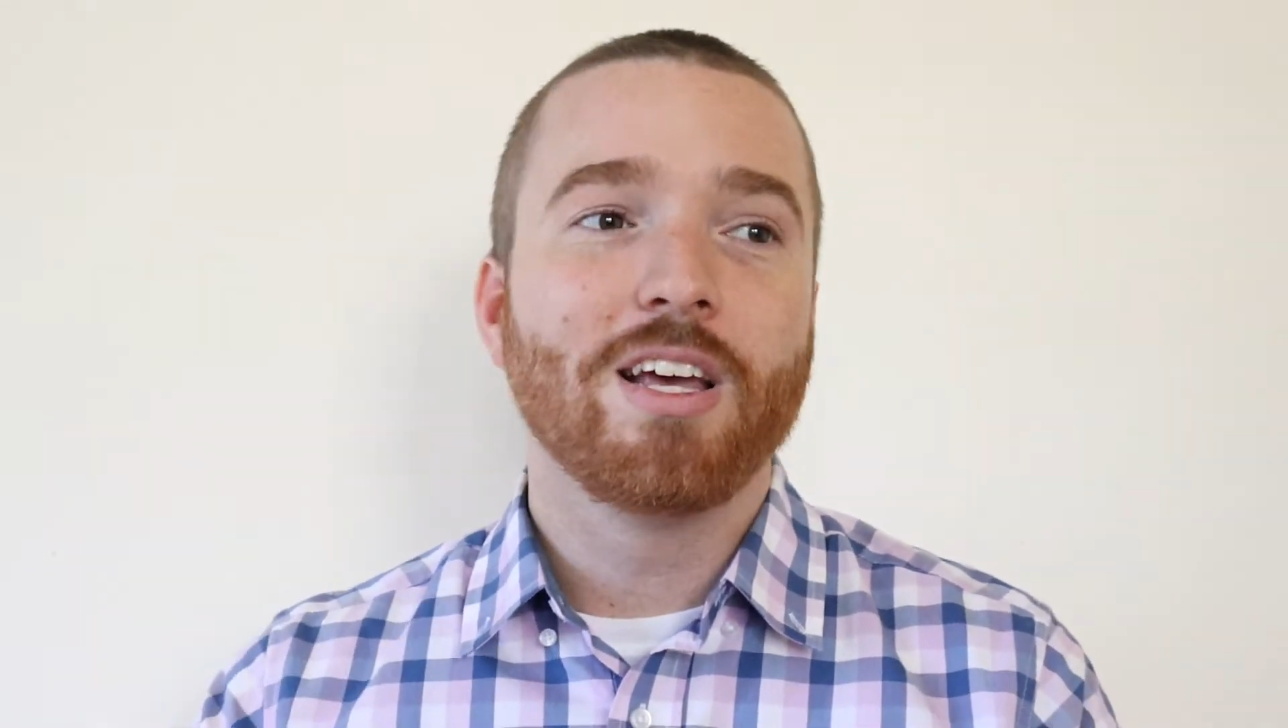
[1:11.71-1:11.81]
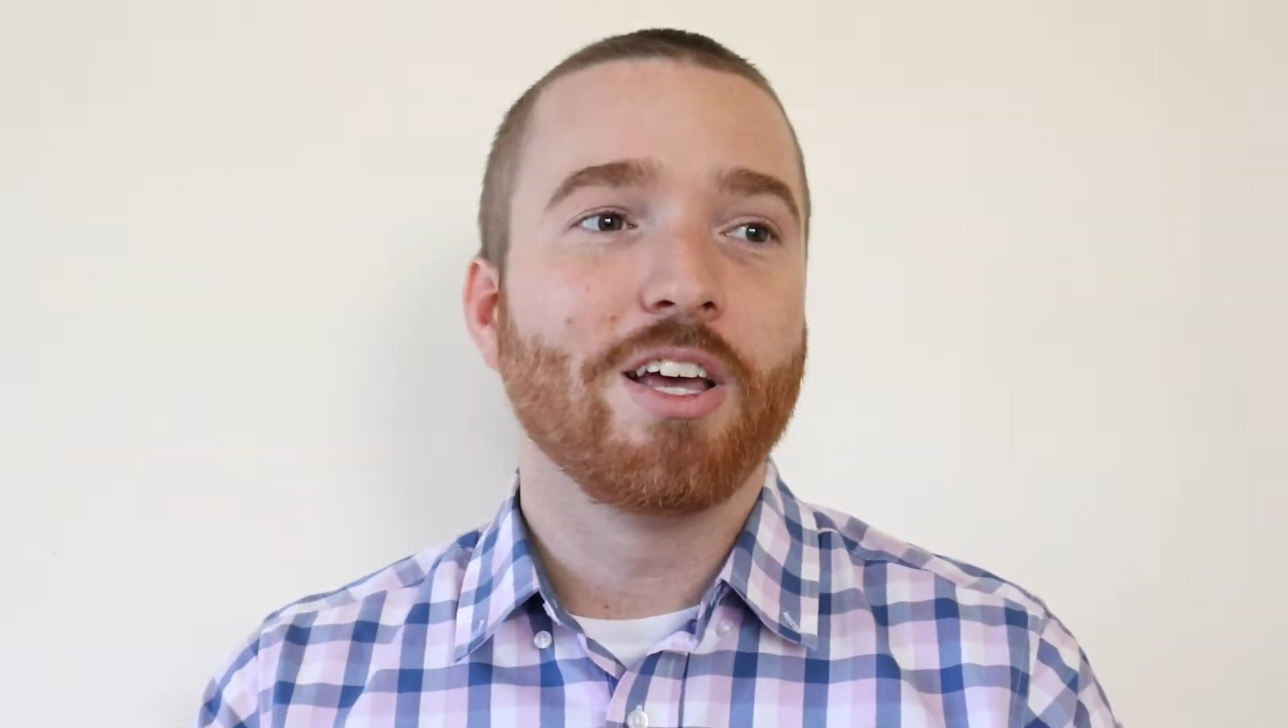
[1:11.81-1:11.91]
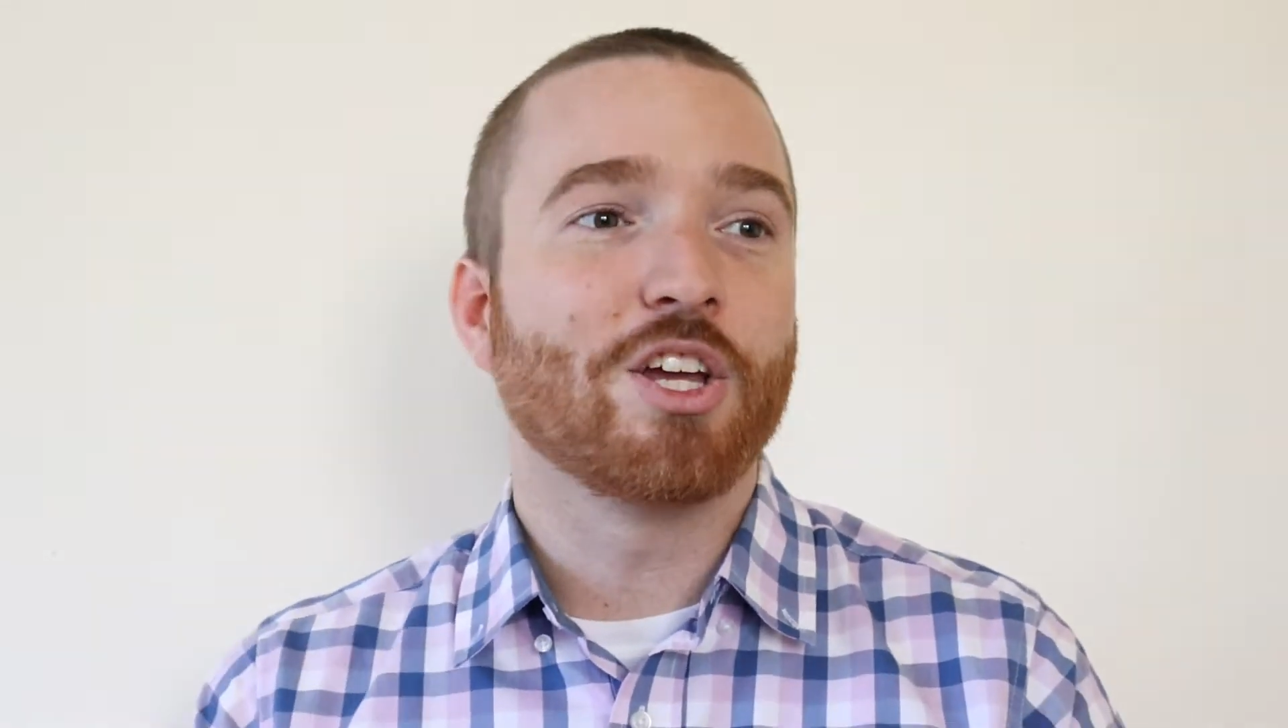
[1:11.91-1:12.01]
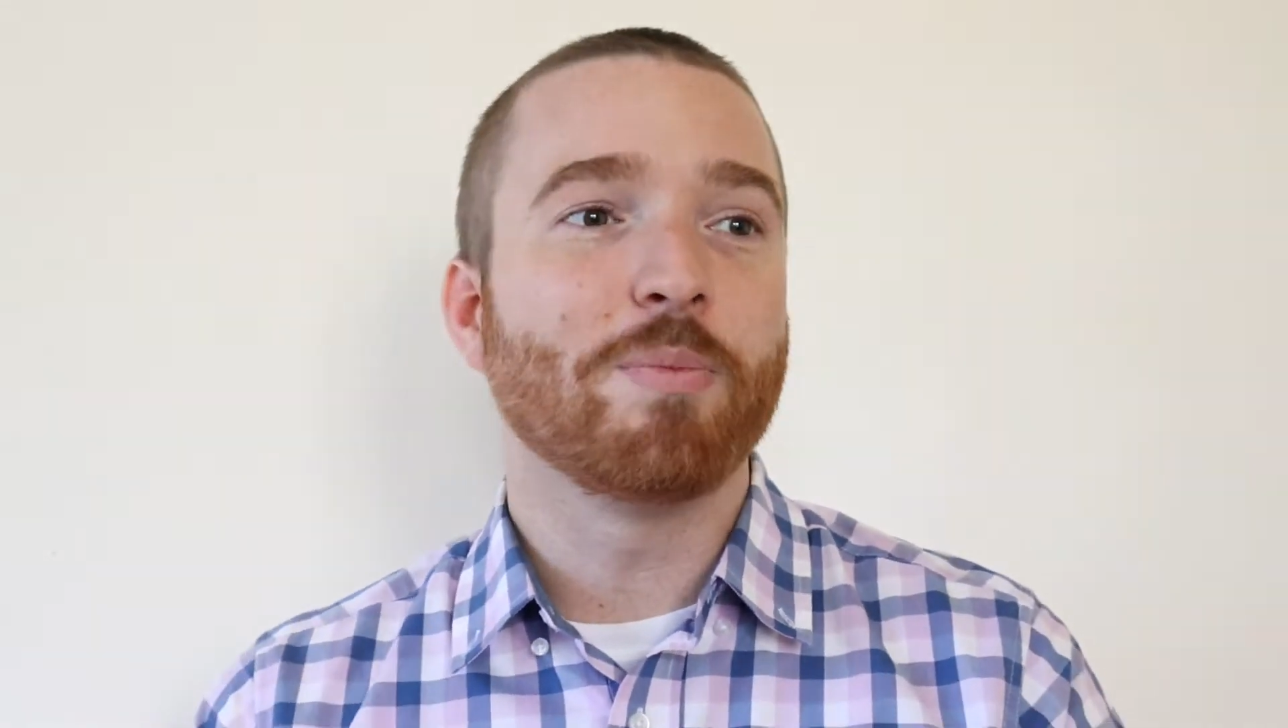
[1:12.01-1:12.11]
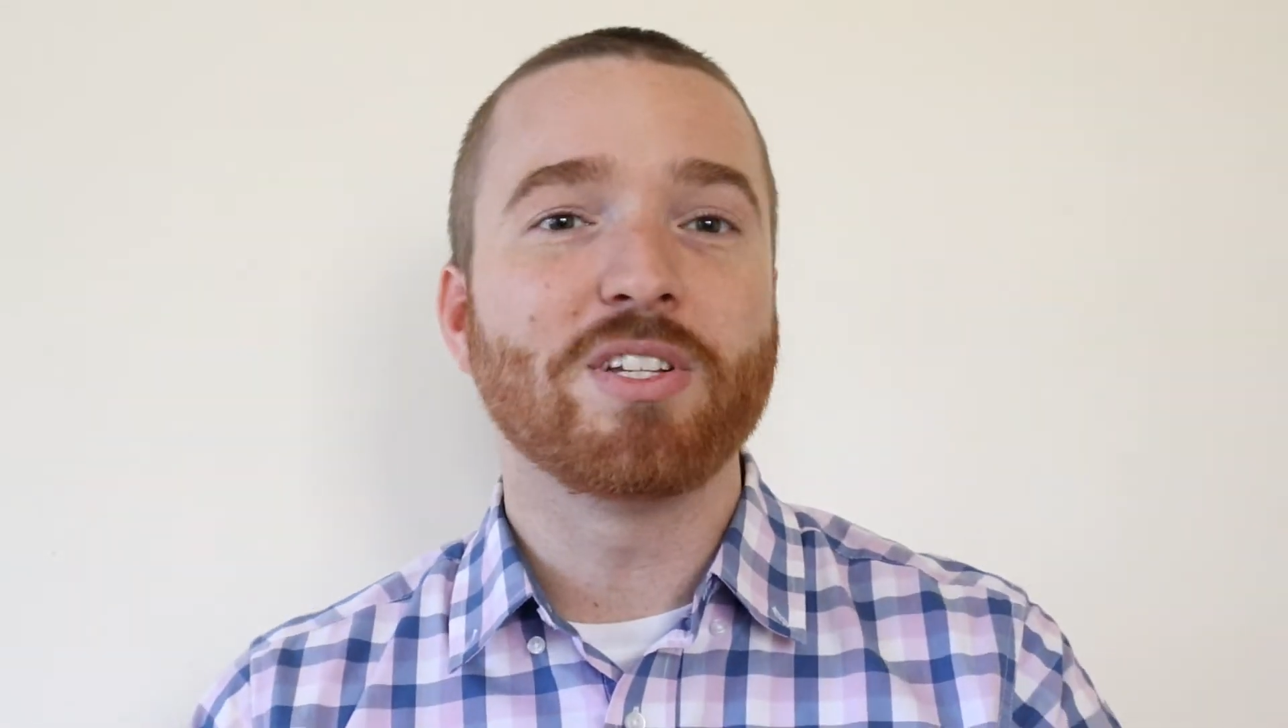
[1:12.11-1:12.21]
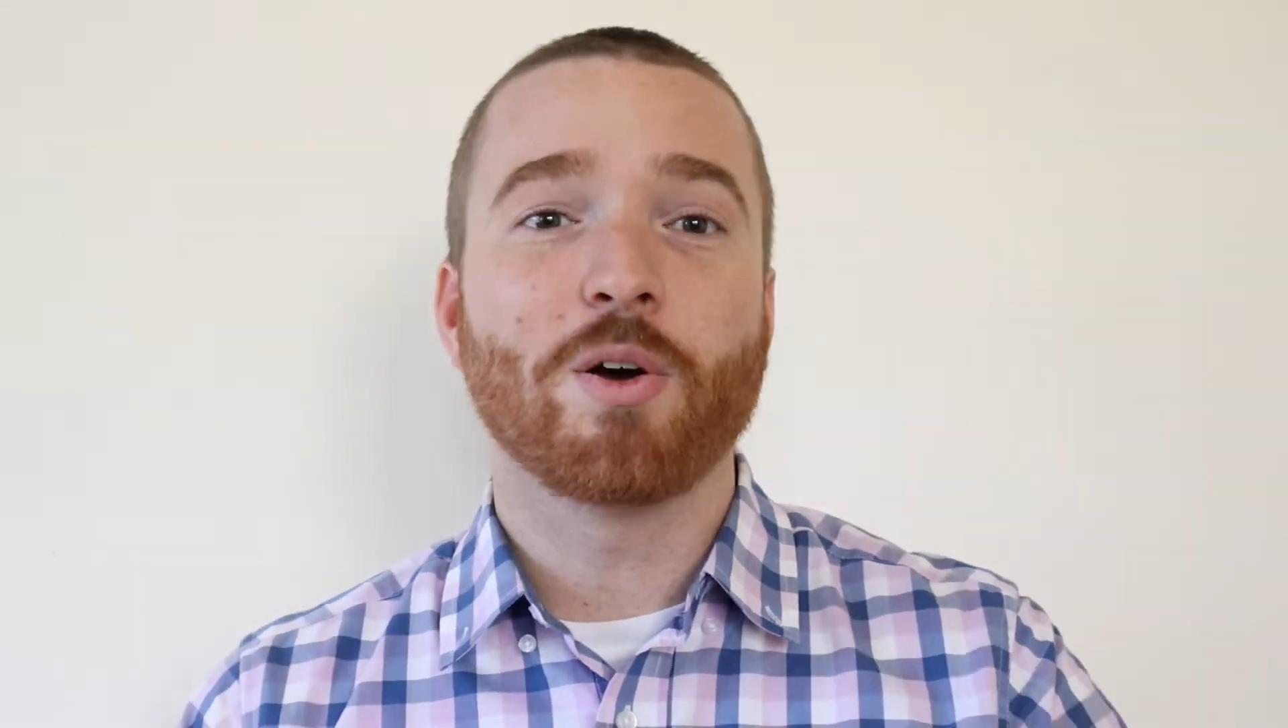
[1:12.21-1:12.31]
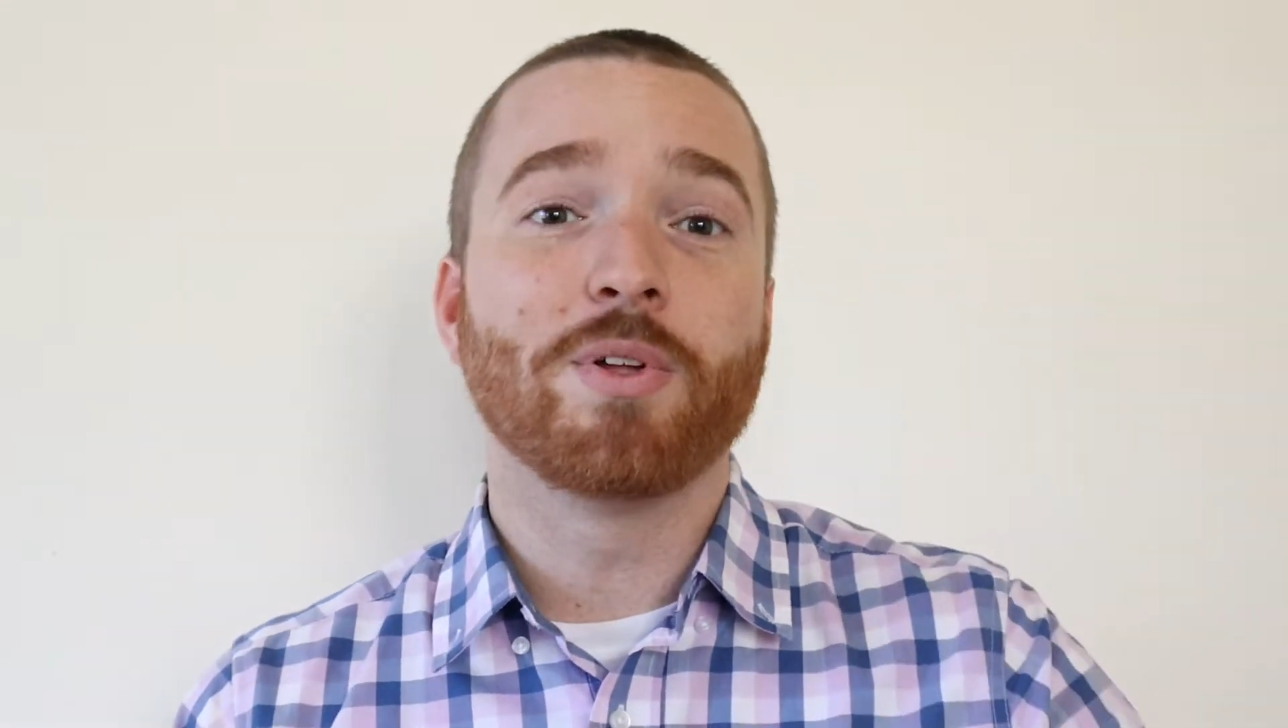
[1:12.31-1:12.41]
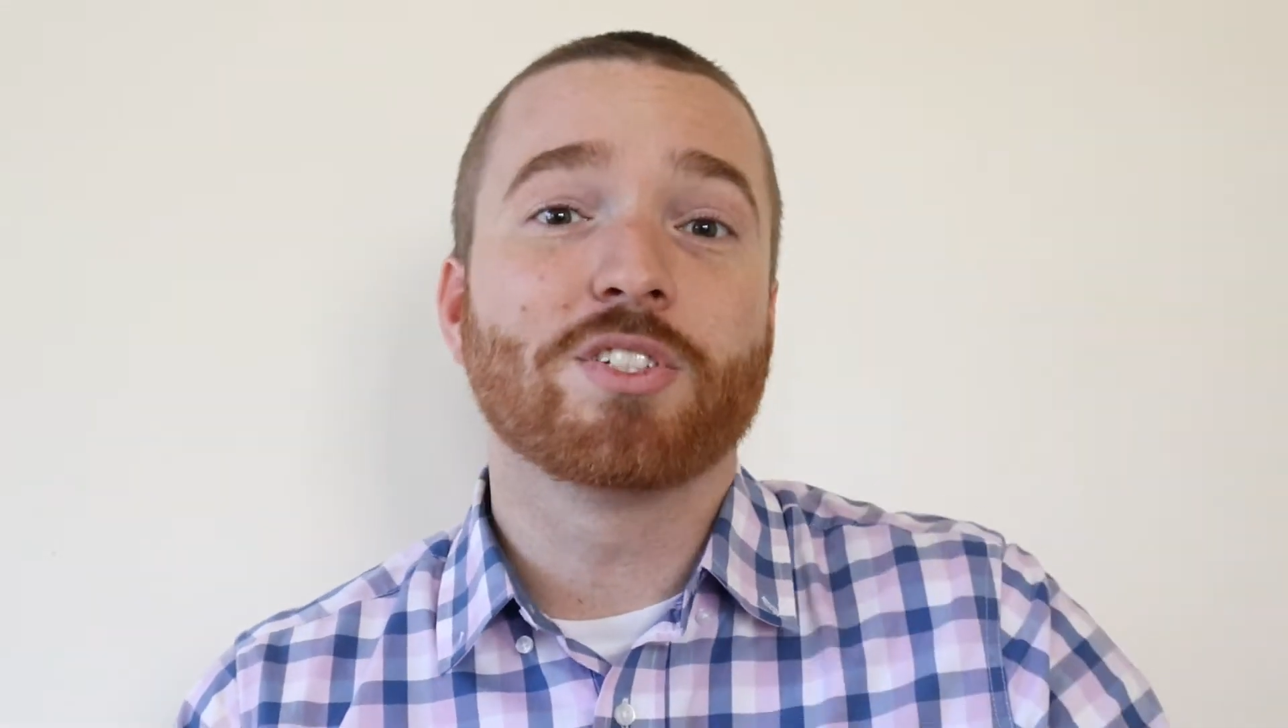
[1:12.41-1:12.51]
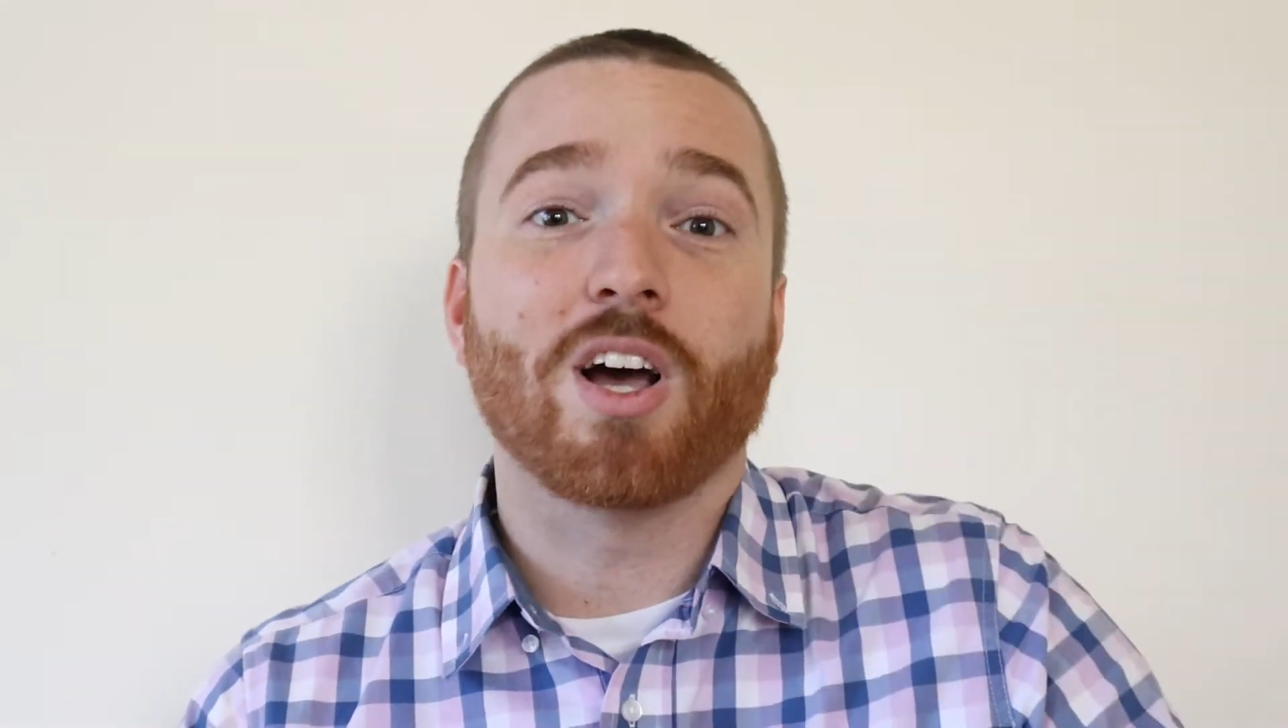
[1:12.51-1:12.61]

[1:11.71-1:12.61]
It could be someone's